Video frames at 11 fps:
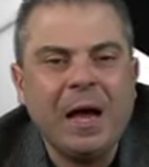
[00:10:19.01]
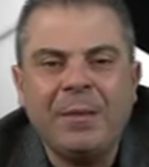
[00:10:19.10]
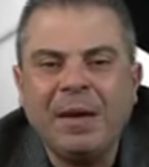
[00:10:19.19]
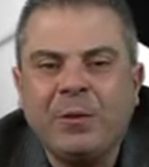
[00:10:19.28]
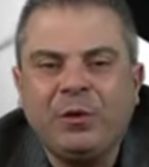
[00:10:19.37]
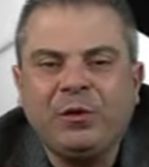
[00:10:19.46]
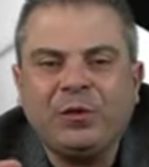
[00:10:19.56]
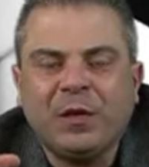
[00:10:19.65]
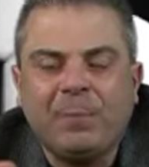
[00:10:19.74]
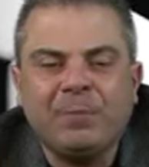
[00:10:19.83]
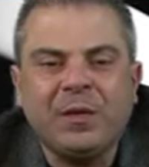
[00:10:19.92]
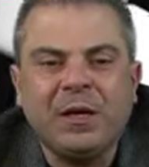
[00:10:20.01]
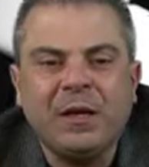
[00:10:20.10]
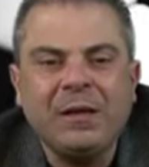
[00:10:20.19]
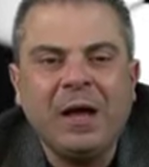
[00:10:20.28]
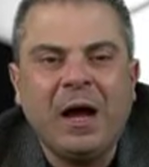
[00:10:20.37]
I mean, it was
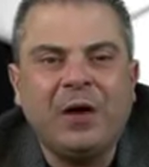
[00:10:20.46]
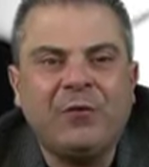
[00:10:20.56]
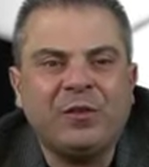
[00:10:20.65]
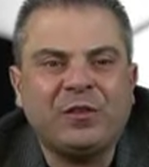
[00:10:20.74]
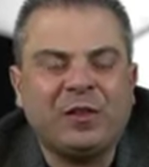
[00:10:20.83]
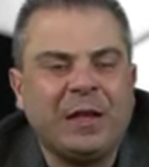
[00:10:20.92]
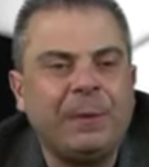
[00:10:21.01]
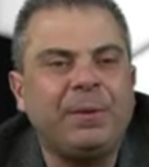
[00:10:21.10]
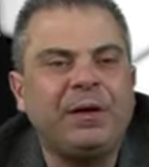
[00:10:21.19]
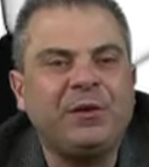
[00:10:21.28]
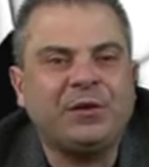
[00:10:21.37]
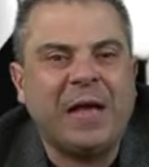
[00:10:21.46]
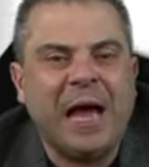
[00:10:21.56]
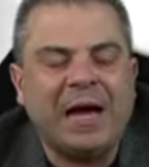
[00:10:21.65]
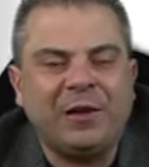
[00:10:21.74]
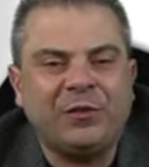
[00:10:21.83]
something of a celebrity
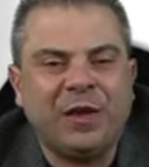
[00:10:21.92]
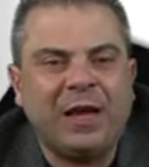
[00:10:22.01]
status.